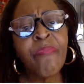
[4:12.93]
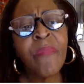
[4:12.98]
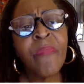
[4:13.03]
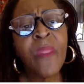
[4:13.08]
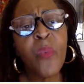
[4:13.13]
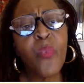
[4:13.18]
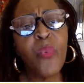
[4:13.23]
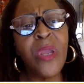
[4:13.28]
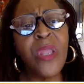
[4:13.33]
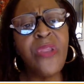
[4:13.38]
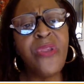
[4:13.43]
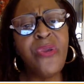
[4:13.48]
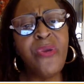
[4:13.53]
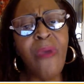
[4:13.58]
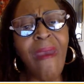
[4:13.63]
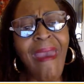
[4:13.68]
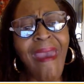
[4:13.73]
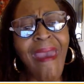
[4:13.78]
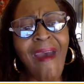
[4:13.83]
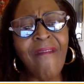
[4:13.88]
when you
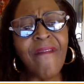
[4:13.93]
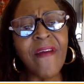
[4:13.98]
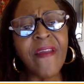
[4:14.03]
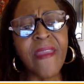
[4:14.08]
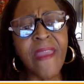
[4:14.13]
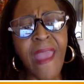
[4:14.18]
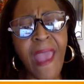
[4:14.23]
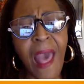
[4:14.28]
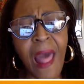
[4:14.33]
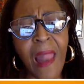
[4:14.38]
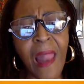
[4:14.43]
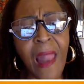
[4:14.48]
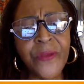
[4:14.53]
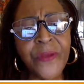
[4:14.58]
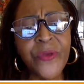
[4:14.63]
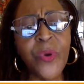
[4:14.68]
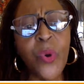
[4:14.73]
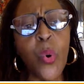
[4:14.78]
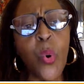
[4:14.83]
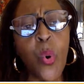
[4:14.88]
have a
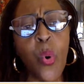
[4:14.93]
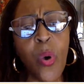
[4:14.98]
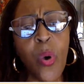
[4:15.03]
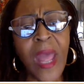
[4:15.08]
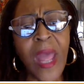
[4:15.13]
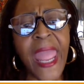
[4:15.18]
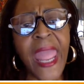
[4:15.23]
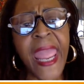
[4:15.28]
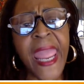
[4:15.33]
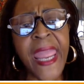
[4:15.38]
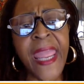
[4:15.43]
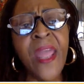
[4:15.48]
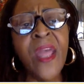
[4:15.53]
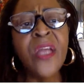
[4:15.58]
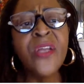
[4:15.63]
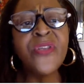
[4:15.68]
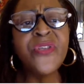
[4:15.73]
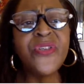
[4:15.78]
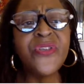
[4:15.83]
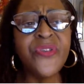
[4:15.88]
calendar or a
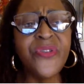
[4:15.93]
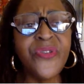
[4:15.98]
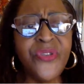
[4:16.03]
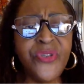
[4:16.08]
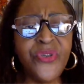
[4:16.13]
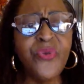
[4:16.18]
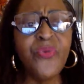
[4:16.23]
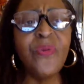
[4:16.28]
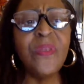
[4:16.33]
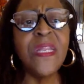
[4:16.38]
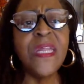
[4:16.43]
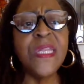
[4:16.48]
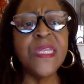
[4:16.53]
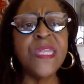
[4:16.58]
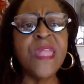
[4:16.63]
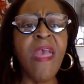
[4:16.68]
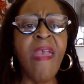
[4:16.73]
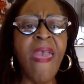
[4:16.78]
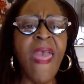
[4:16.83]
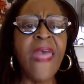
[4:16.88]
to-do list,
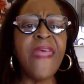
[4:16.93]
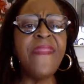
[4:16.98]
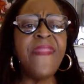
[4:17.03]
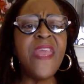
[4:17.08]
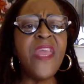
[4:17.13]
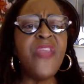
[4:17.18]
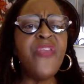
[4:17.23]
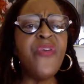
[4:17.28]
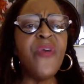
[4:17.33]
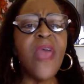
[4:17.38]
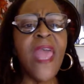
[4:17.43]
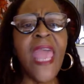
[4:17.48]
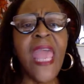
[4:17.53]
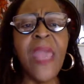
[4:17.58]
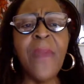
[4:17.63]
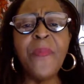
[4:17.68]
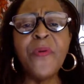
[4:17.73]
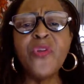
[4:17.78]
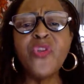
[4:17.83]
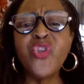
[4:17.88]
and then you're
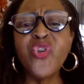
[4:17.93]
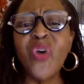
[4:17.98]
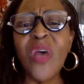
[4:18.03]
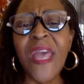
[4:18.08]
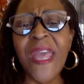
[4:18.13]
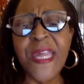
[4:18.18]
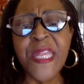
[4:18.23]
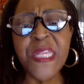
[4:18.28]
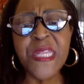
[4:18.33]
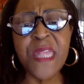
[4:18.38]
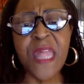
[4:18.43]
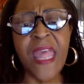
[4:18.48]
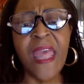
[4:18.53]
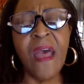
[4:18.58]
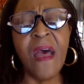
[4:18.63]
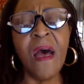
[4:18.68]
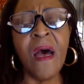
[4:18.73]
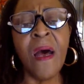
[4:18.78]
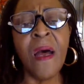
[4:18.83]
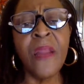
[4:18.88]
able to,
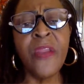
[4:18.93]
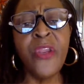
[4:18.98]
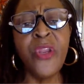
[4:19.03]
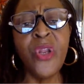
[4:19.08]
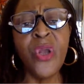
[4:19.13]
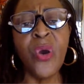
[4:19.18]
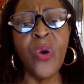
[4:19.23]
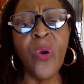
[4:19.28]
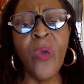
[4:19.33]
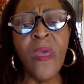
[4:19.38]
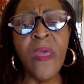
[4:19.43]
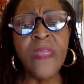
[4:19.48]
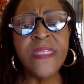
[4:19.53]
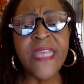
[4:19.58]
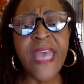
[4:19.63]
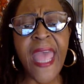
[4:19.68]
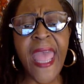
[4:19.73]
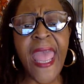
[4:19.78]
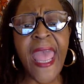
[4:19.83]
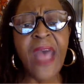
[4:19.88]
to
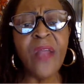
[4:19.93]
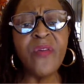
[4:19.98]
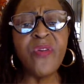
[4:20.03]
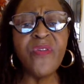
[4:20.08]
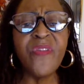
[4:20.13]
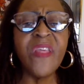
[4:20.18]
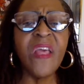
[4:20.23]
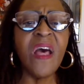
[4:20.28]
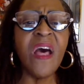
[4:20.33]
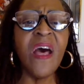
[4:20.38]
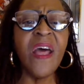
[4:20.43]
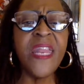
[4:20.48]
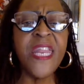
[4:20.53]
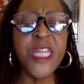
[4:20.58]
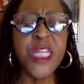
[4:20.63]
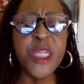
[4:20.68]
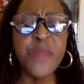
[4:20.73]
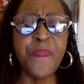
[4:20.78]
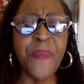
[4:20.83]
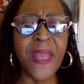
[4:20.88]
handle the
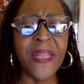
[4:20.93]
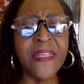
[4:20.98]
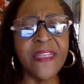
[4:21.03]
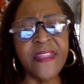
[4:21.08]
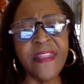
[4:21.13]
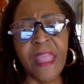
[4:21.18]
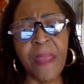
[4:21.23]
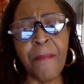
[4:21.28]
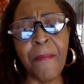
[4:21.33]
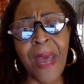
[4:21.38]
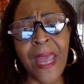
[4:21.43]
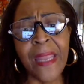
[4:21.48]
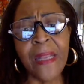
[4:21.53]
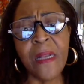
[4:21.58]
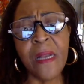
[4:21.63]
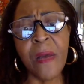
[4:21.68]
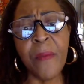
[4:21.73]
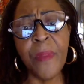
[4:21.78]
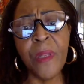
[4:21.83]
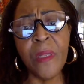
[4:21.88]
unexpected that might
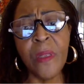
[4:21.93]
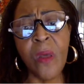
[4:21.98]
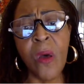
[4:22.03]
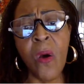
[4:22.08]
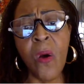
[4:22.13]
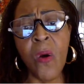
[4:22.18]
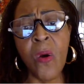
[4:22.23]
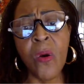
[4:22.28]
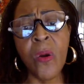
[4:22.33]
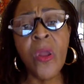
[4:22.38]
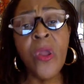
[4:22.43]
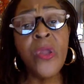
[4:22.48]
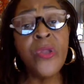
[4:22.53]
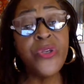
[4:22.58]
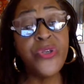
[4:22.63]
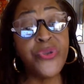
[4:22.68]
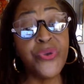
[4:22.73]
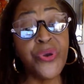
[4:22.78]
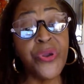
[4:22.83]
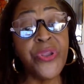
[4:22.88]
come along
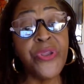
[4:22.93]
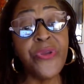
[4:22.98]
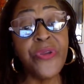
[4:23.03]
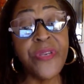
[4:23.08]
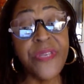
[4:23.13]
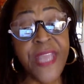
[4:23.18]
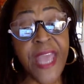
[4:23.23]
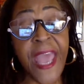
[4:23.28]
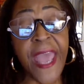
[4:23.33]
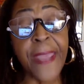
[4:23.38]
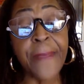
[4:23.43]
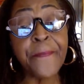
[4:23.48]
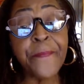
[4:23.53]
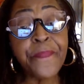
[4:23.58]
during your day.